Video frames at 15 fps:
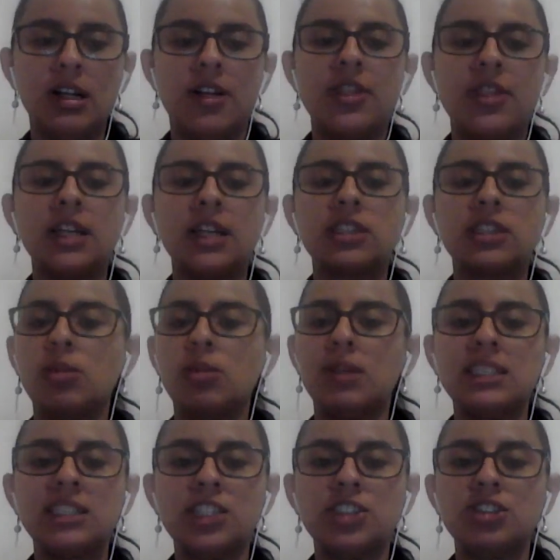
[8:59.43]
that
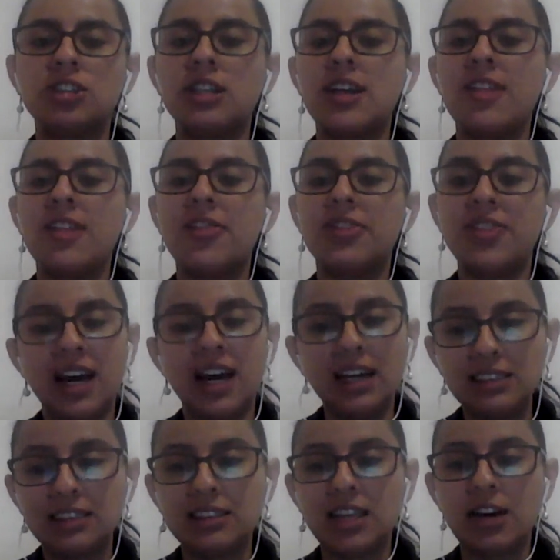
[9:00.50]
globalization
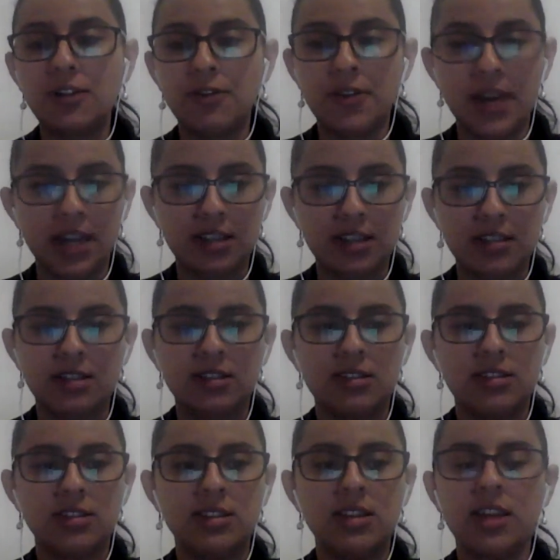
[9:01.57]
does affect
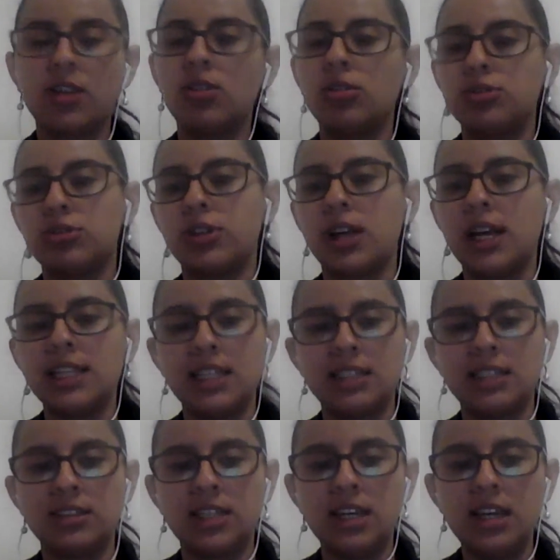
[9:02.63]
the cultural
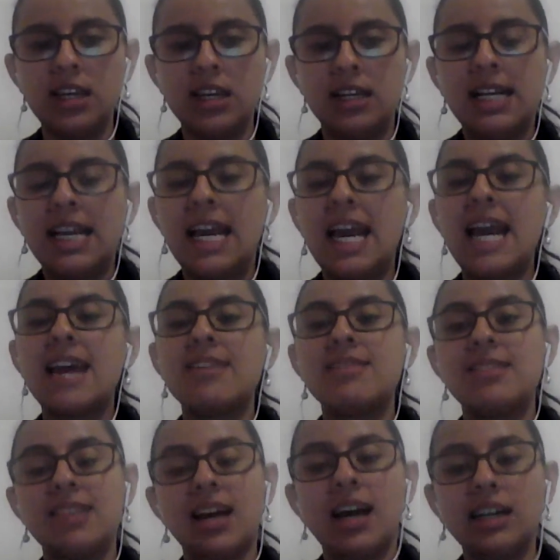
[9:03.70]
identity
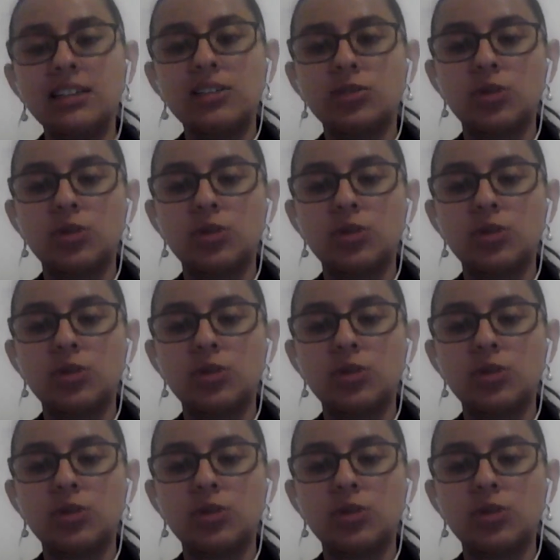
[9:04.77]
and does